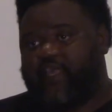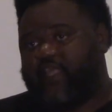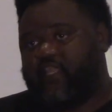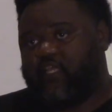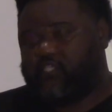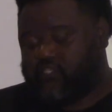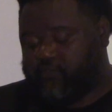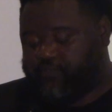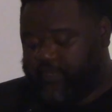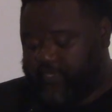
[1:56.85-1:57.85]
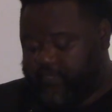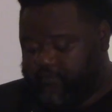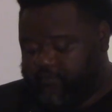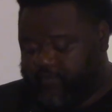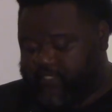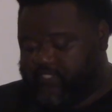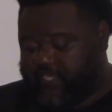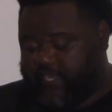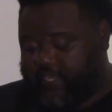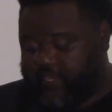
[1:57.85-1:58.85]
that needs to be
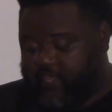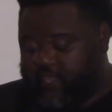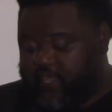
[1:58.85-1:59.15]
said.